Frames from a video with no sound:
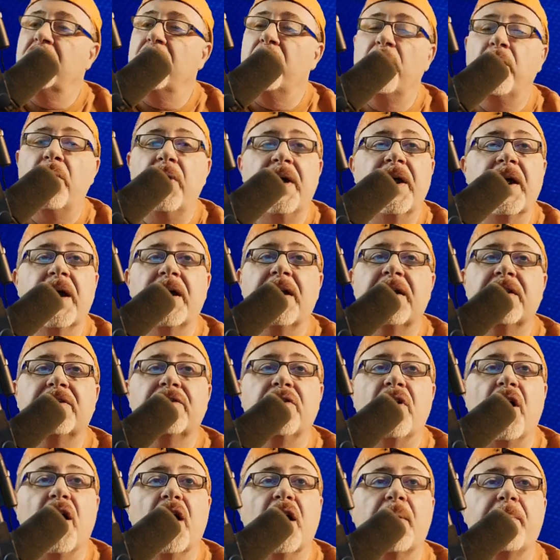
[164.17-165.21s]
we're going to
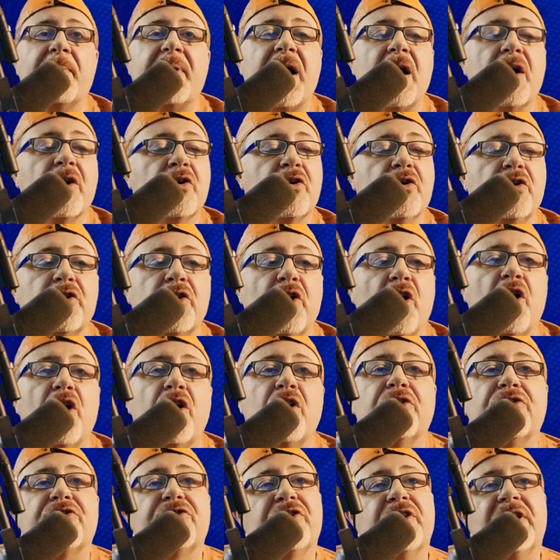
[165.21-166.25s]
talk about good
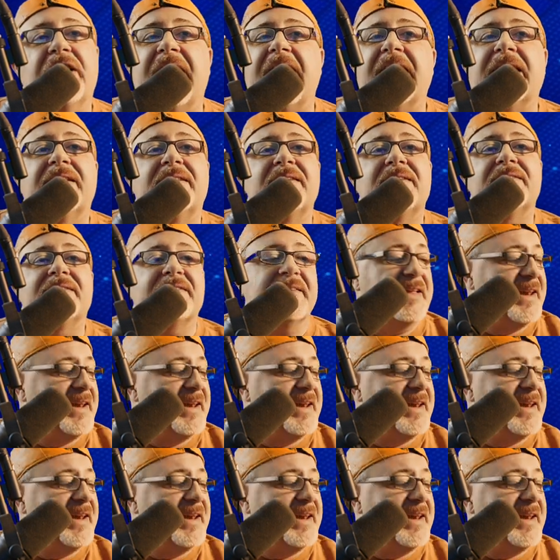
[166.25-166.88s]
old Sylectus